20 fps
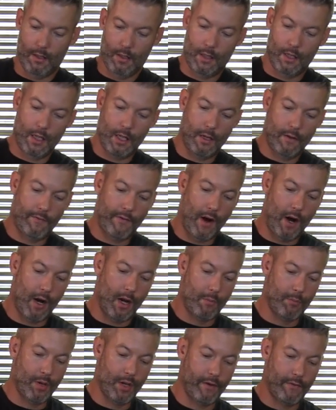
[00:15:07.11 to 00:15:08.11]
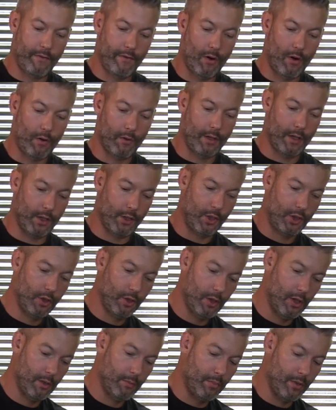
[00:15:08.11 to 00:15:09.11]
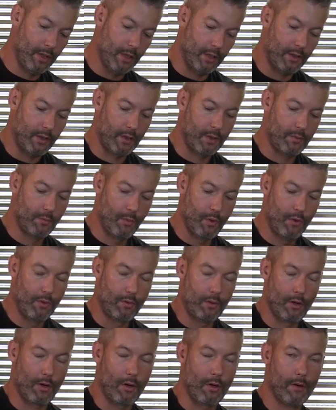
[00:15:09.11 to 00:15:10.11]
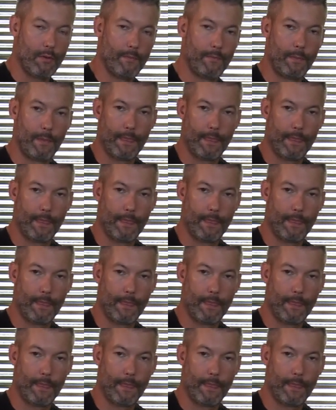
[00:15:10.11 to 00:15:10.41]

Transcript: the firing pin fall that it should, but it's smoother